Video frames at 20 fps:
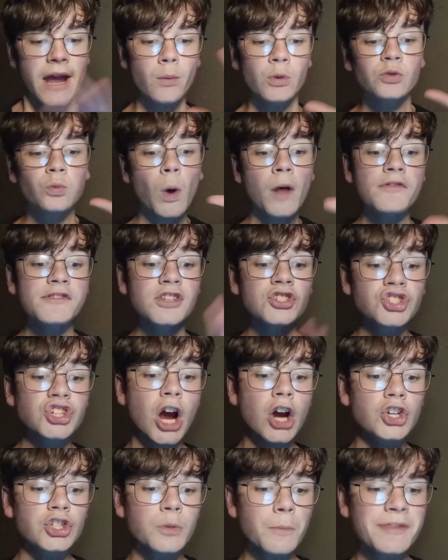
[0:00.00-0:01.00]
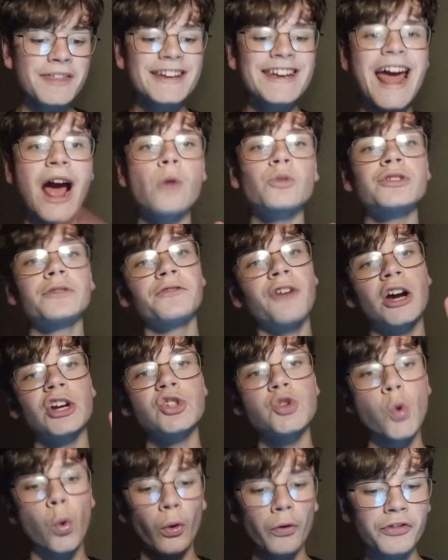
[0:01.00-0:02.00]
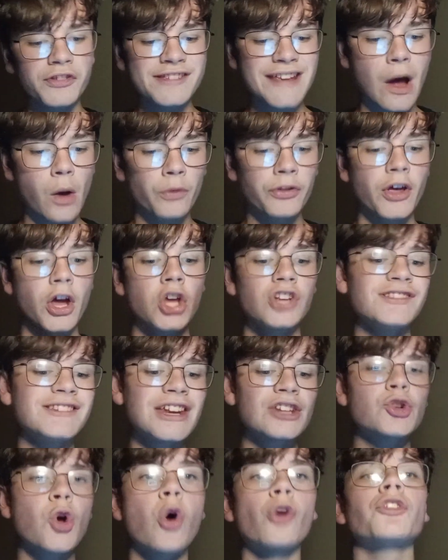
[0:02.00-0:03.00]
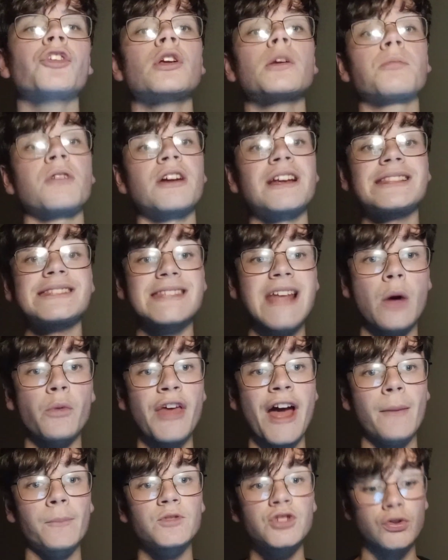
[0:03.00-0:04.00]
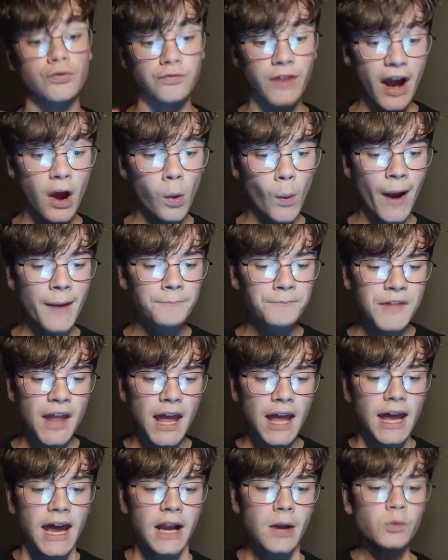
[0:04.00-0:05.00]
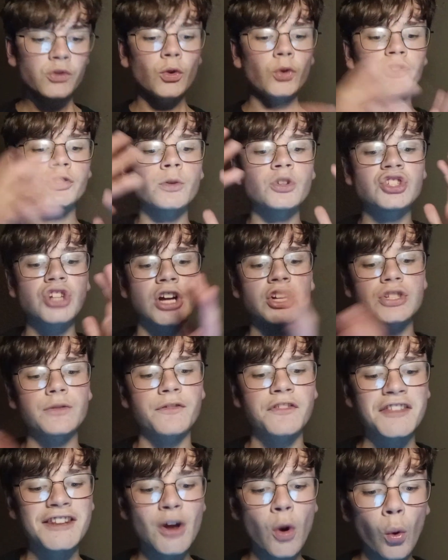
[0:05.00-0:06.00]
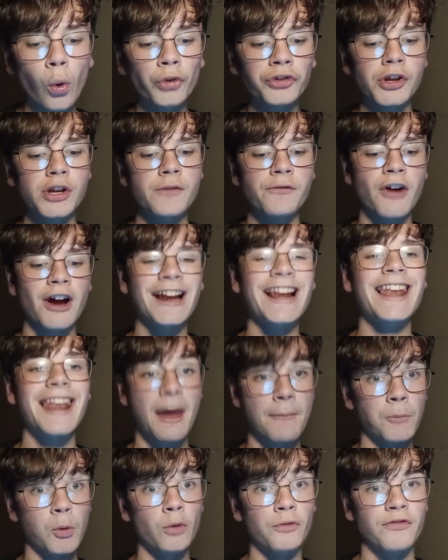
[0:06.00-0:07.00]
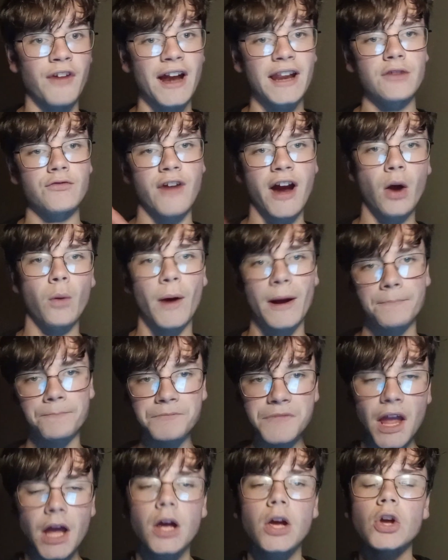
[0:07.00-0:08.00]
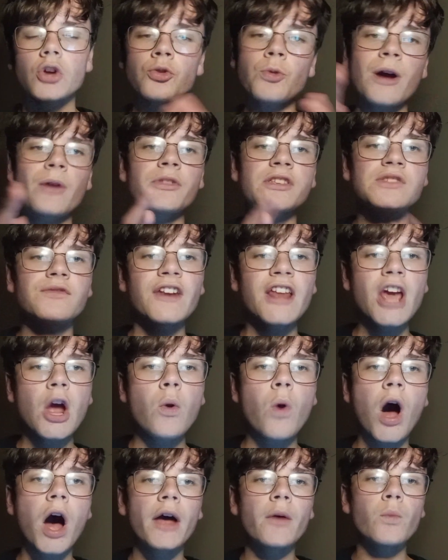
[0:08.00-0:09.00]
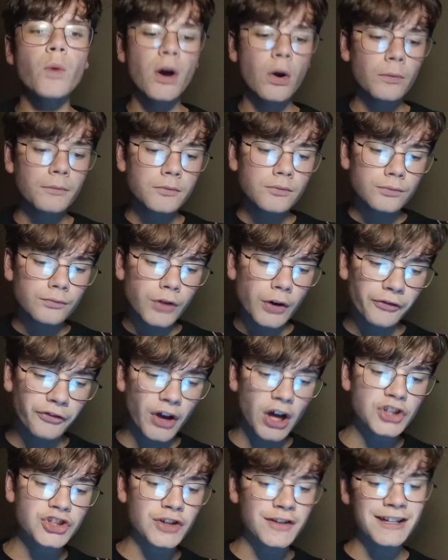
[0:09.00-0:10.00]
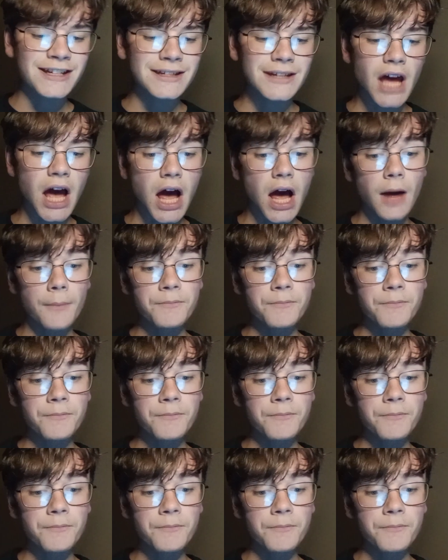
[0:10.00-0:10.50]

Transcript: It was once a junction with the now defunct North-South Didcot, Newbury and Southampton Railway, and it was also a junction for the also defunct Lambourne Valley Railway. Throughout this video, I will refer to the